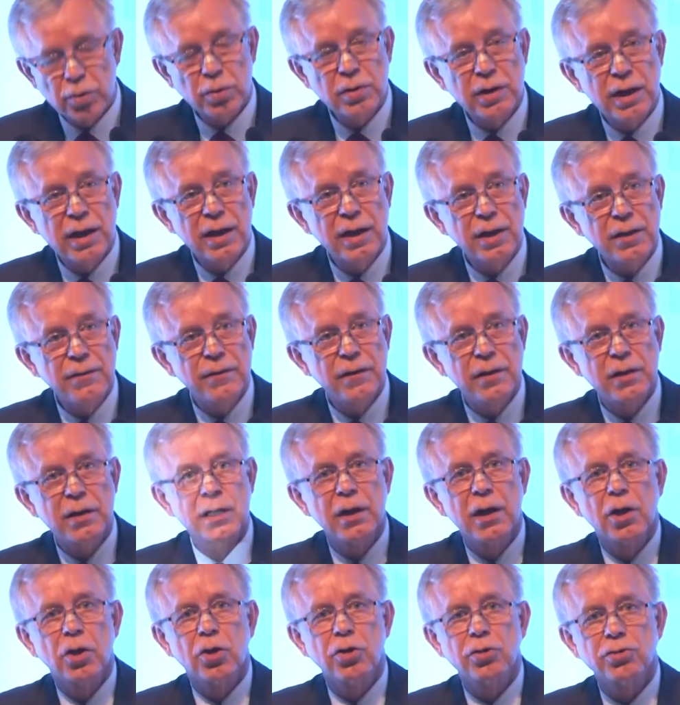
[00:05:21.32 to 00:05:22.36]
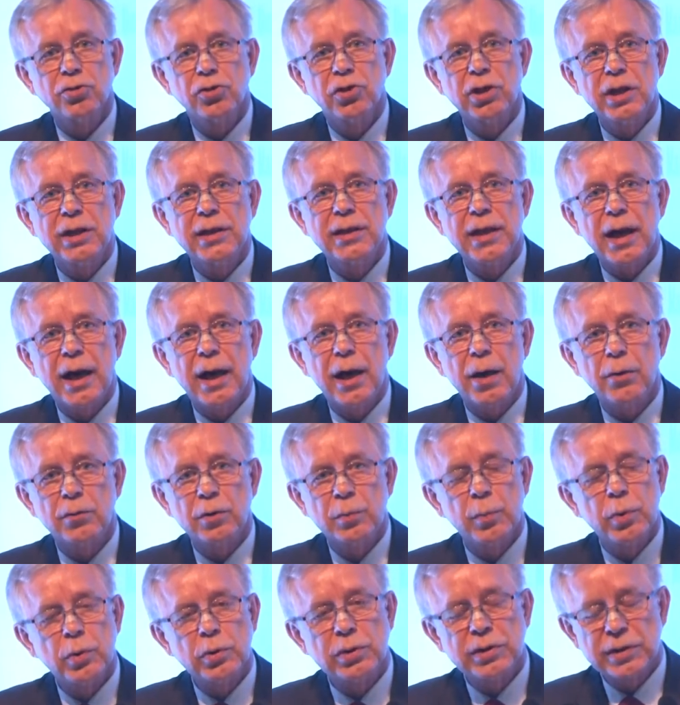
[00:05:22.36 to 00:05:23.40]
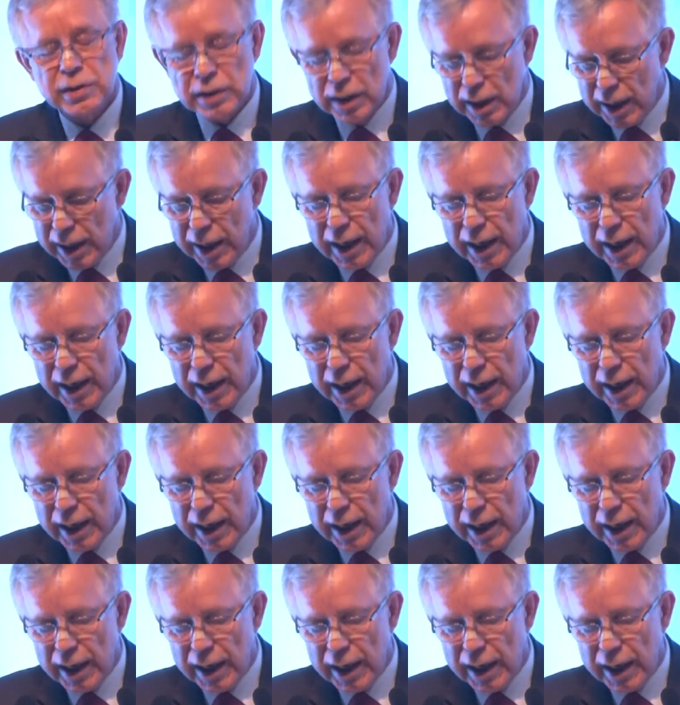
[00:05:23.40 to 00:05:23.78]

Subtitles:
to deliver concrete outputs.